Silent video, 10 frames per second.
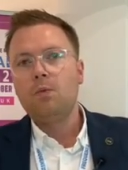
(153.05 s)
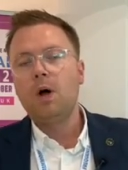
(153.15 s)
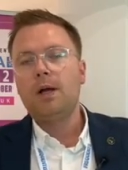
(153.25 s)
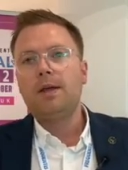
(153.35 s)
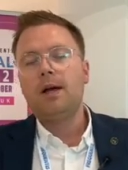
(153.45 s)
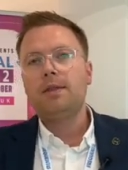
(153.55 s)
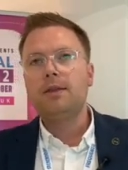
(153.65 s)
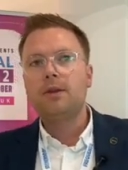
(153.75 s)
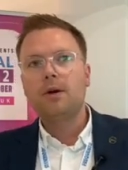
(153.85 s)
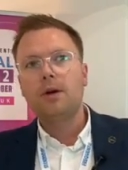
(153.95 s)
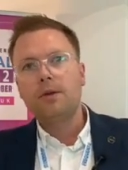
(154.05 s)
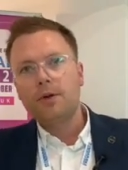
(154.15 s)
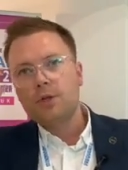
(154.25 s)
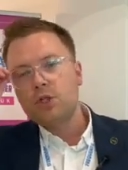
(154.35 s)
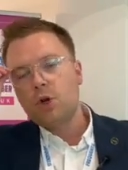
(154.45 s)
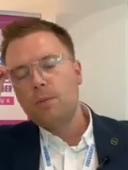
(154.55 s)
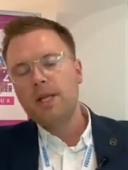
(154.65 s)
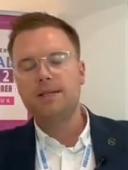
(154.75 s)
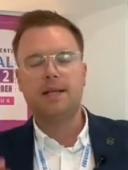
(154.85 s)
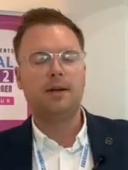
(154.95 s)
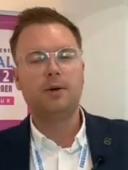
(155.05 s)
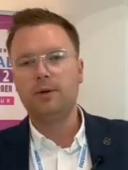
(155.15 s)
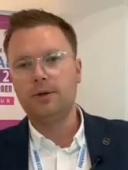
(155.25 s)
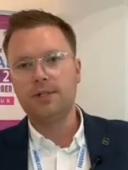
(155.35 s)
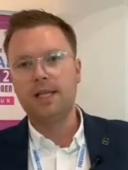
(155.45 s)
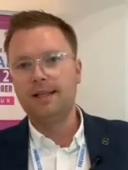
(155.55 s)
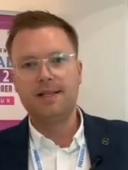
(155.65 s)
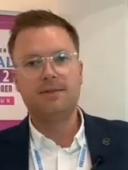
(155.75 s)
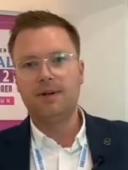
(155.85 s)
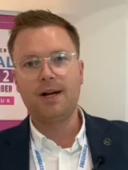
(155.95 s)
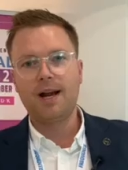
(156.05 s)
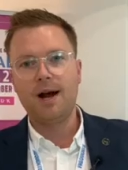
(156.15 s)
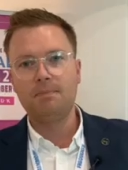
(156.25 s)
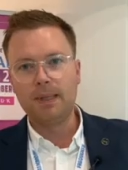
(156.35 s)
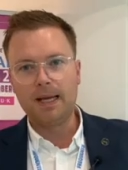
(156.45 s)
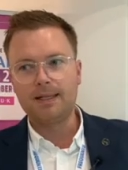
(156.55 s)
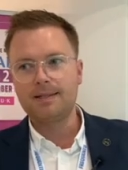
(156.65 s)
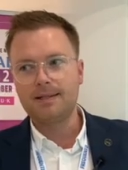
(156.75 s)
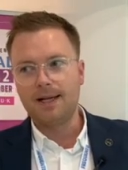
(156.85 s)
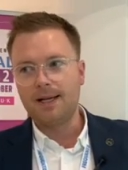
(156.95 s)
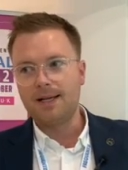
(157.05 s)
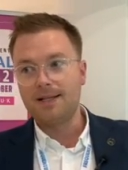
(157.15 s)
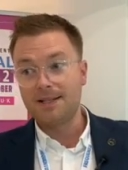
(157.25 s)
Well, I, I, think there are, there are so many stakeholders in this very complex uh,